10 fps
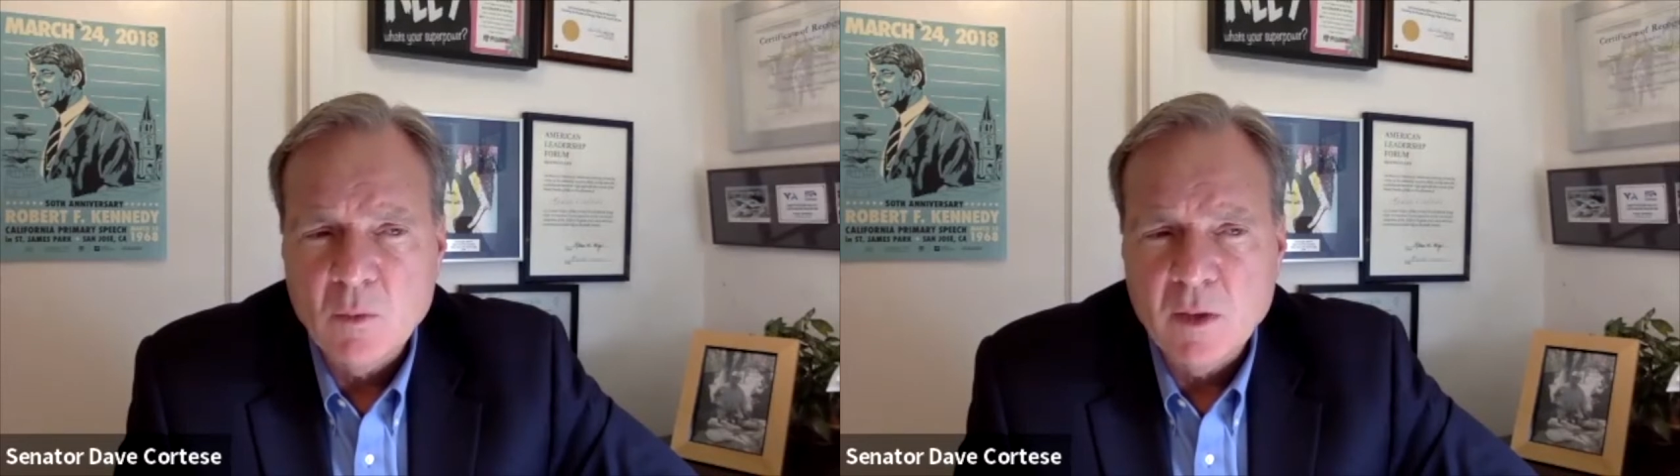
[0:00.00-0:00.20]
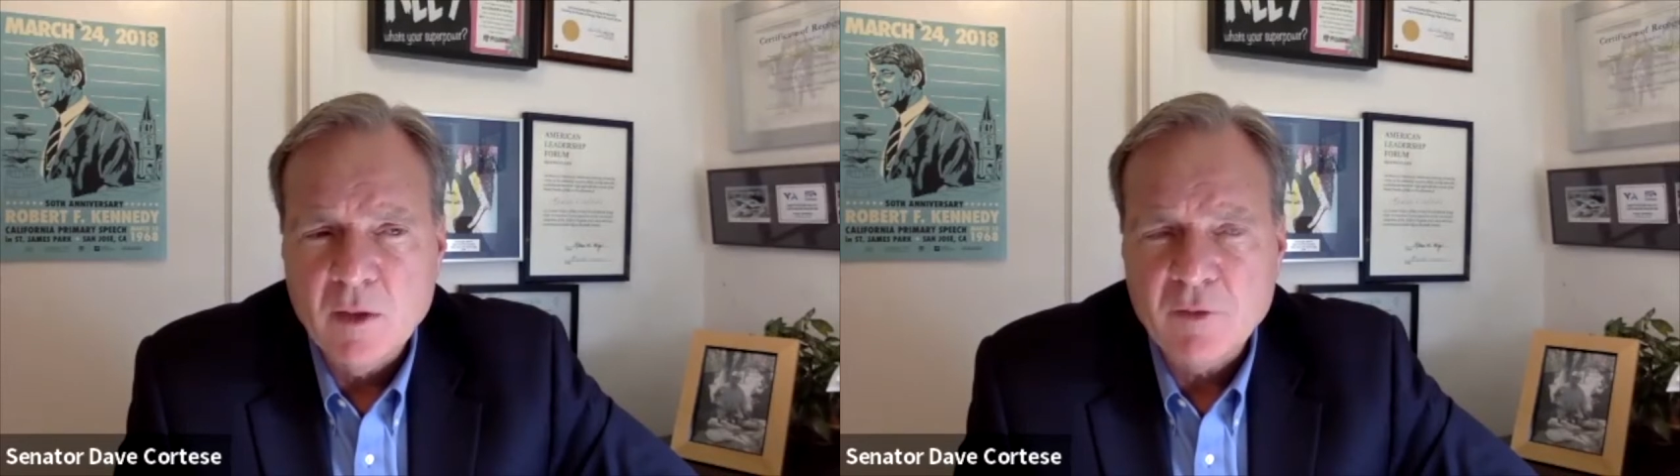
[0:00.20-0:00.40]

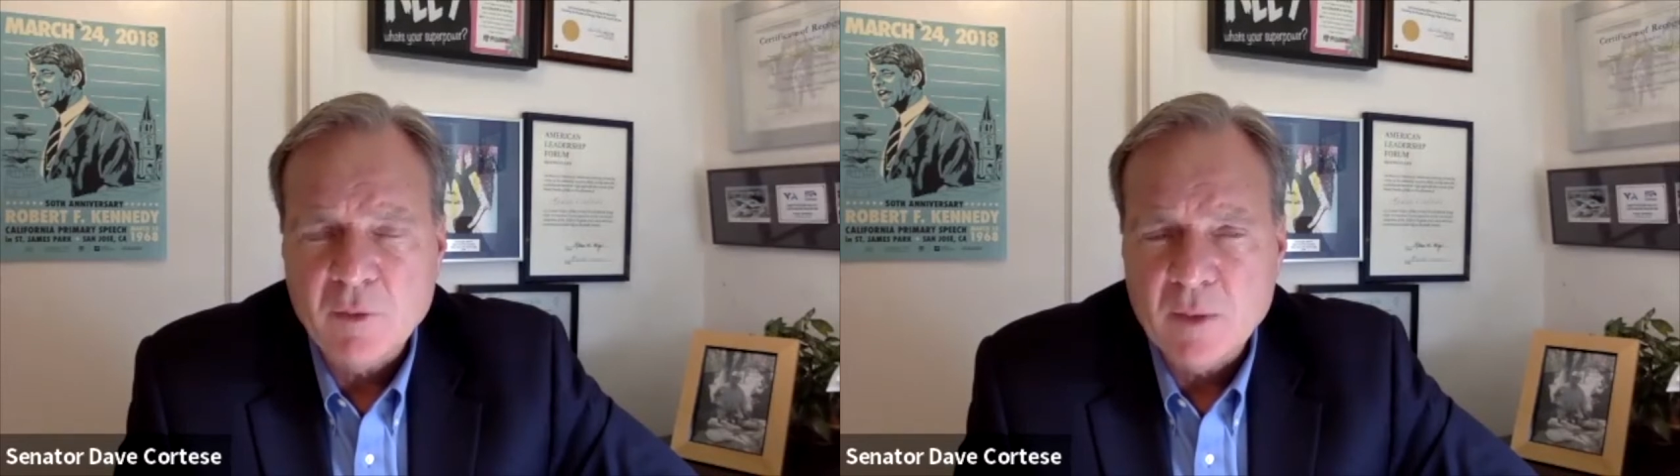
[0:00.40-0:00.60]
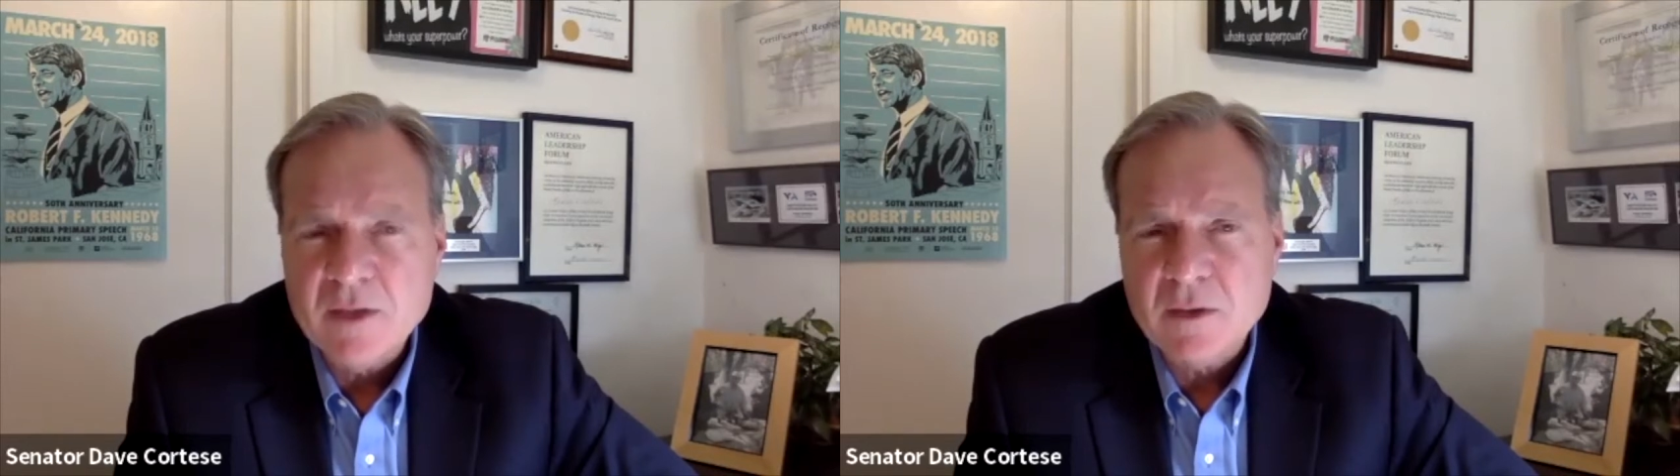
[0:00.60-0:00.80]
If there
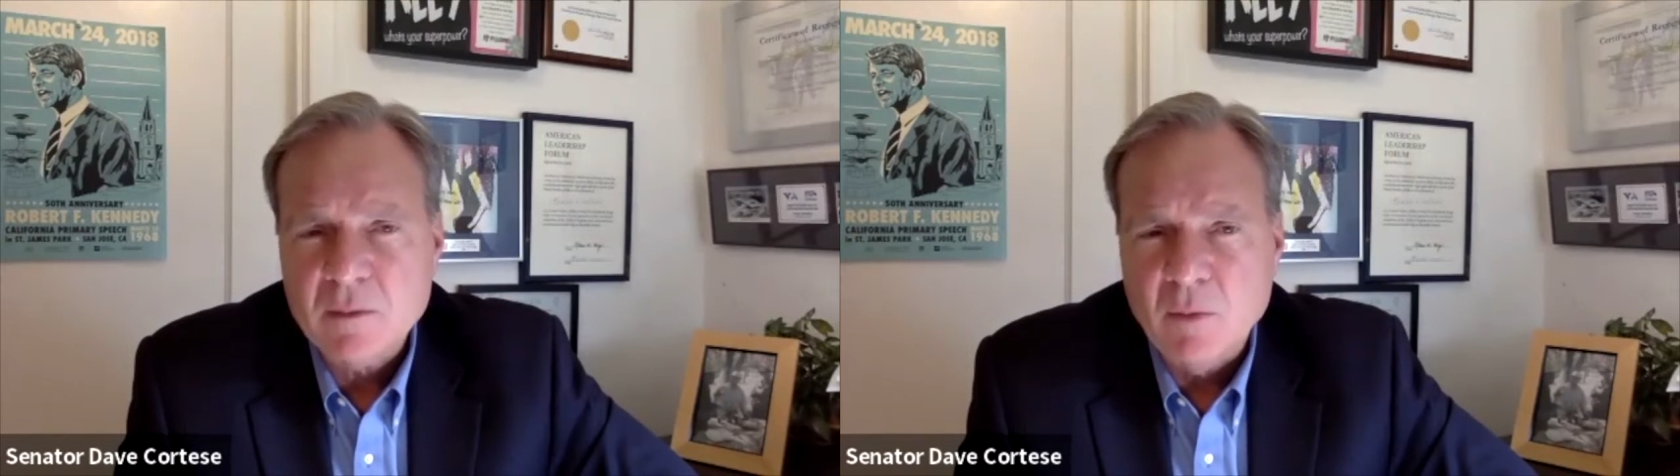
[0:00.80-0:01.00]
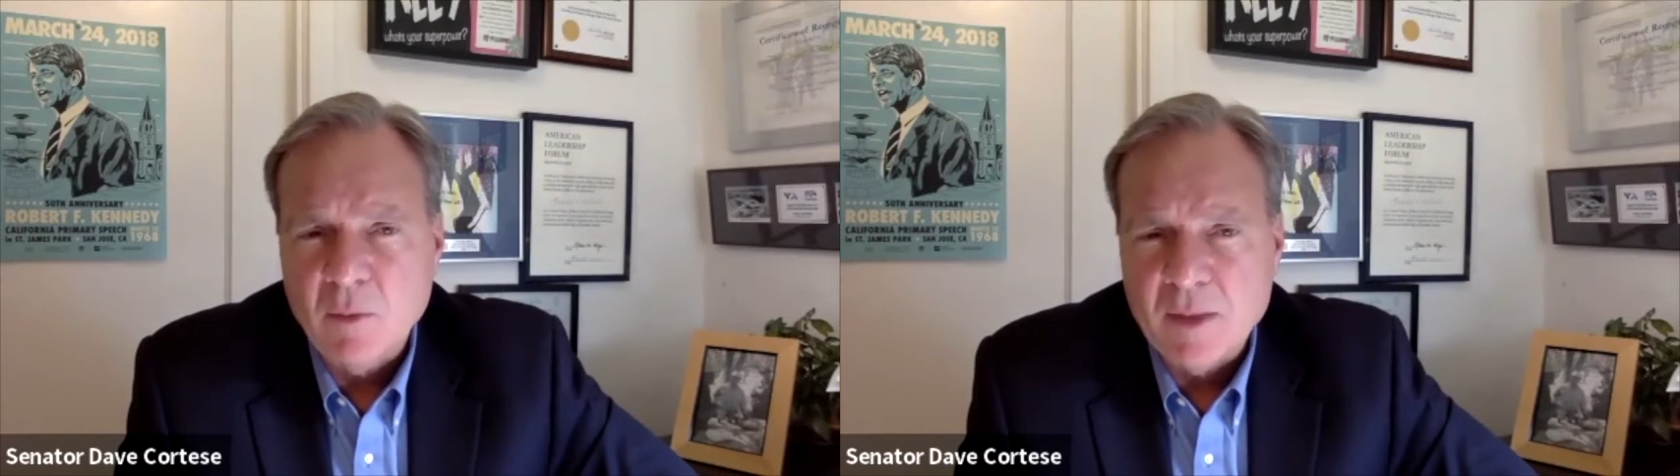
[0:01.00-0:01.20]
is
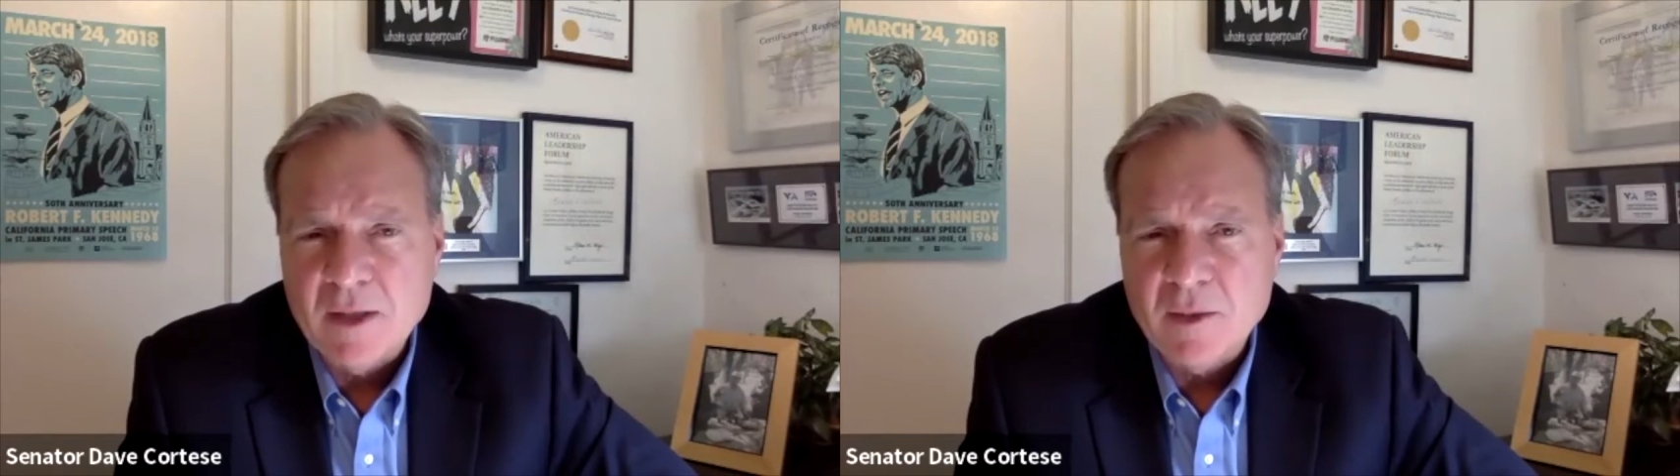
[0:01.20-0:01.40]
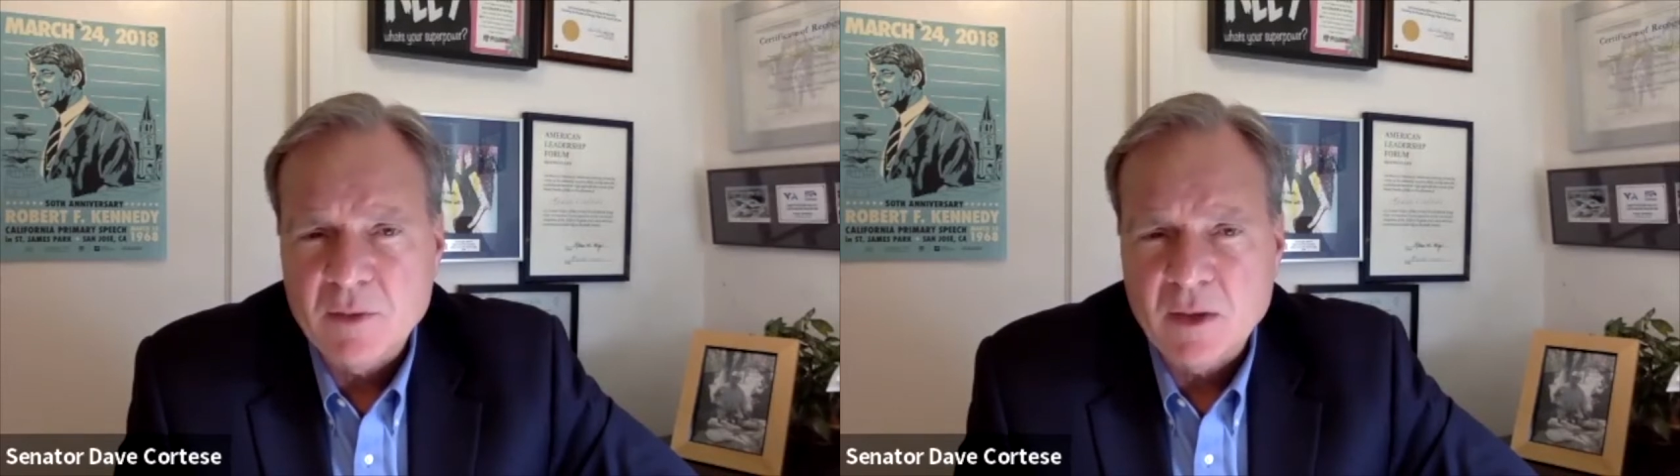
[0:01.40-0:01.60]

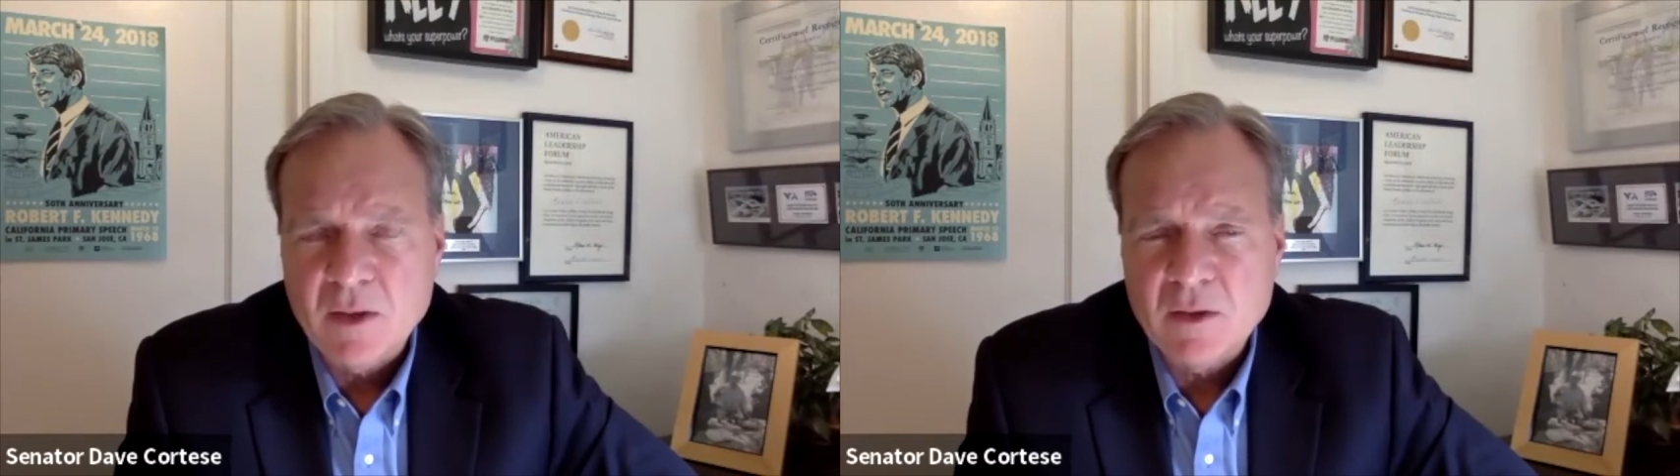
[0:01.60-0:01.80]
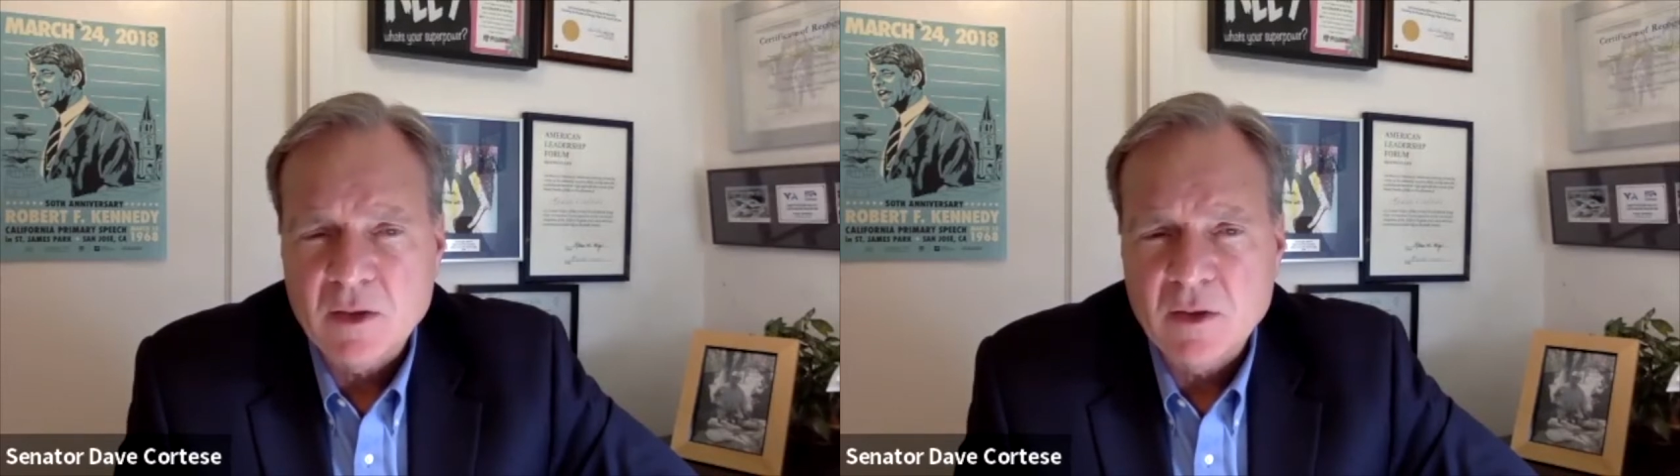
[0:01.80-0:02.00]
momentum to
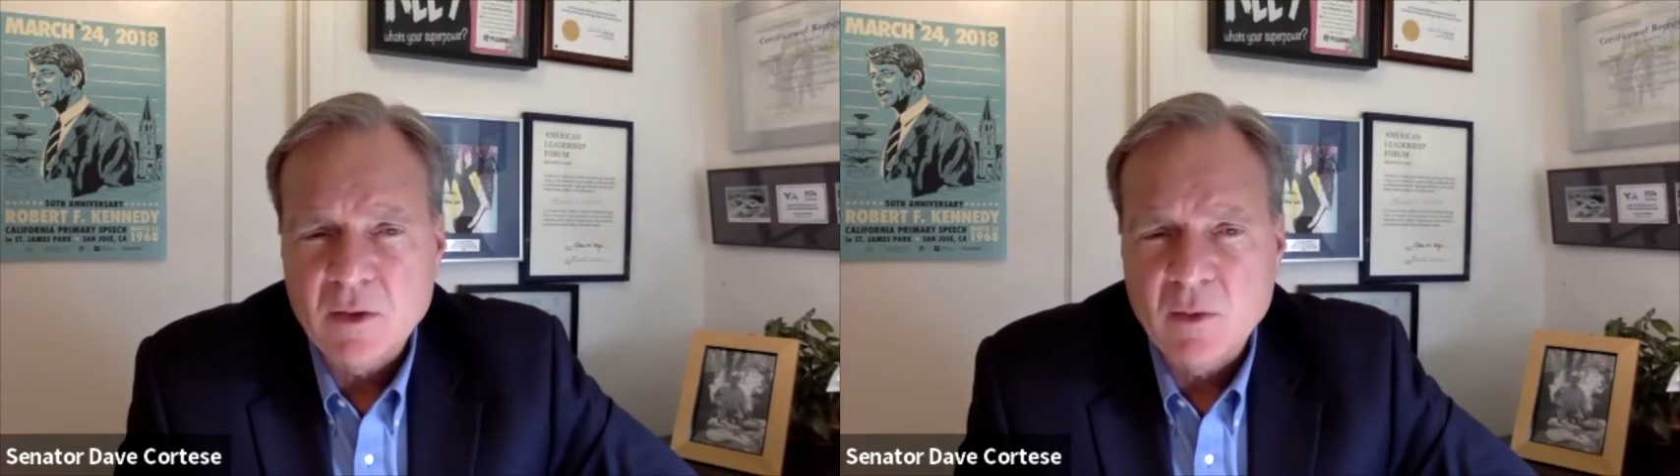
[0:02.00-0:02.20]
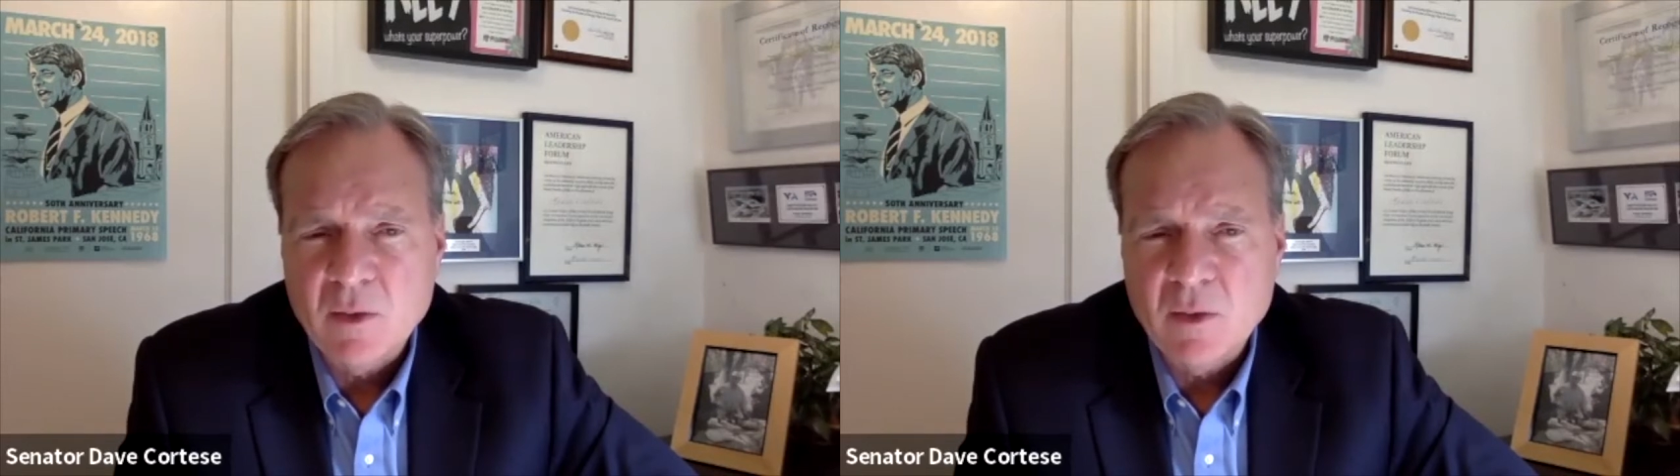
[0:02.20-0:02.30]
continue